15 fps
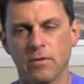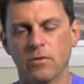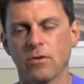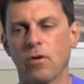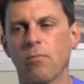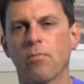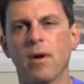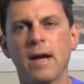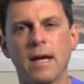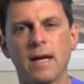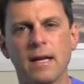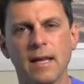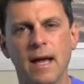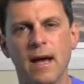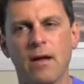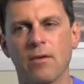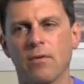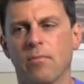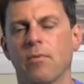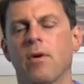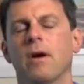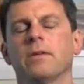There's no breaking down of
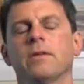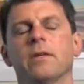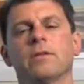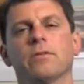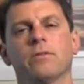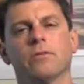the process.